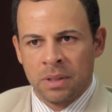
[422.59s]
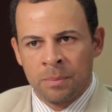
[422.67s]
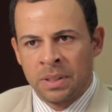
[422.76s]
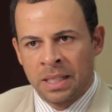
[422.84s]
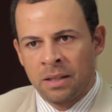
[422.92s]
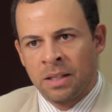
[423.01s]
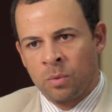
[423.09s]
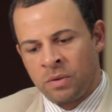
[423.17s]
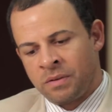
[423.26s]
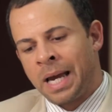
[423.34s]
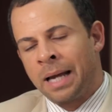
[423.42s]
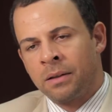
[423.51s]
I mean, that
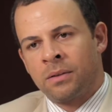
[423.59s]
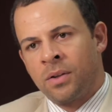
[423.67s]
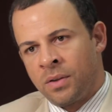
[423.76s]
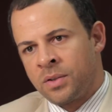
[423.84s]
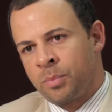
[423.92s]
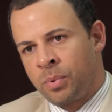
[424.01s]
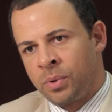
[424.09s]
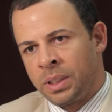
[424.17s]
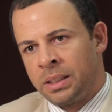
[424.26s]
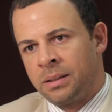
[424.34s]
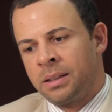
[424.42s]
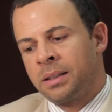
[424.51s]
we've gotten to this
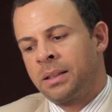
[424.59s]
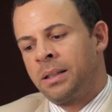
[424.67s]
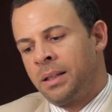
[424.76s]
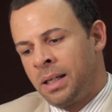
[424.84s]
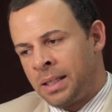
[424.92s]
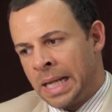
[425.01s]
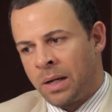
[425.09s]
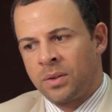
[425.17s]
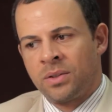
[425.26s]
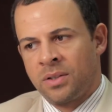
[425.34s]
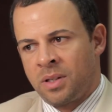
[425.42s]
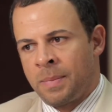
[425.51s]
point, and now it's
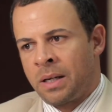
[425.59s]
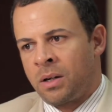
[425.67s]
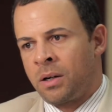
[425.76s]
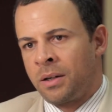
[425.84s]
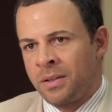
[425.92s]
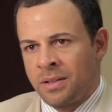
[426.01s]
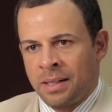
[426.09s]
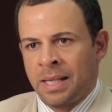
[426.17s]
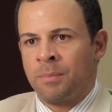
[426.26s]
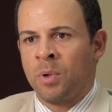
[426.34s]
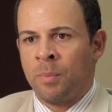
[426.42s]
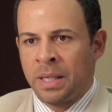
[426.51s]
just about harnessing
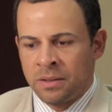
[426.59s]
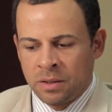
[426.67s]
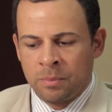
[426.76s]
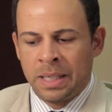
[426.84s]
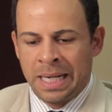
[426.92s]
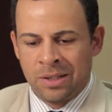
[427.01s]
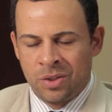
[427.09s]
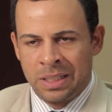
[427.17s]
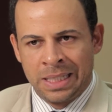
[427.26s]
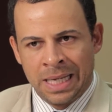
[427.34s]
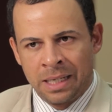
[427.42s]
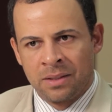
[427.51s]
that momentum and actually
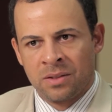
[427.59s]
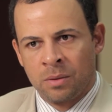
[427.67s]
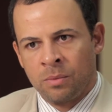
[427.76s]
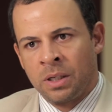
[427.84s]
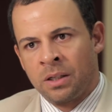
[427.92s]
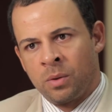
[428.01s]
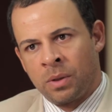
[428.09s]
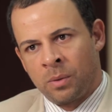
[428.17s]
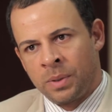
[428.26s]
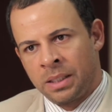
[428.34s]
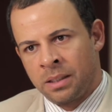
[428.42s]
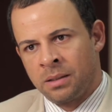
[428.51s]
getting somewhere to where
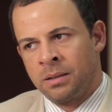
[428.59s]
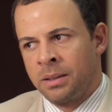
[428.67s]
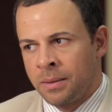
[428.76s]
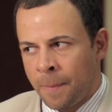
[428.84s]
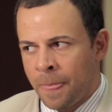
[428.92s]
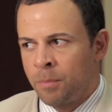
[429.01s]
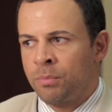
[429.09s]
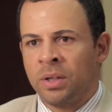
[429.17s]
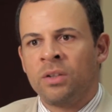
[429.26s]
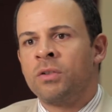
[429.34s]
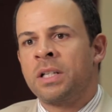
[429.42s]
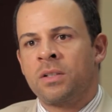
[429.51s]
we can bring
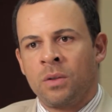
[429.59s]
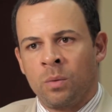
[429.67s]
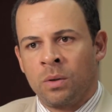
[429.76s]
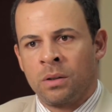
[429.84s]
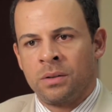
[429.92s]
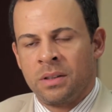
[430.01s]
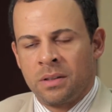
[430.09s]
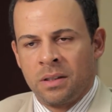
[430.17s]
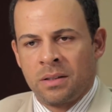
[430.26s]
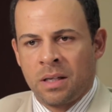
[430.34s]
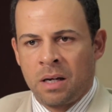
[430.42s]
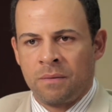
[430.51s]
the rest of the world into
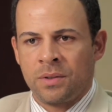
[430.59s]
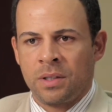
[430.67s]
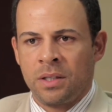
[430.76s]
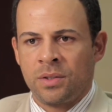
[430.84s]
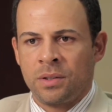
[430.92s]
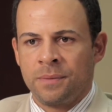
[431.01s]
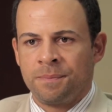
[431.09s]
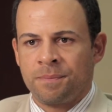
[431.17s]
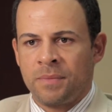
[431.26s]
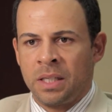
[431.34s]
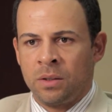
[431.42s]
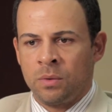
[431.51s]
this conversation,
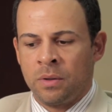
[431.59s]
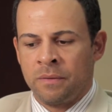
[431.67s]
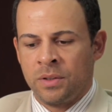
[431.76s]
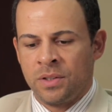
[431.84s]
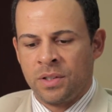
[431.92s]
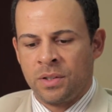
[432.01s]
whoever is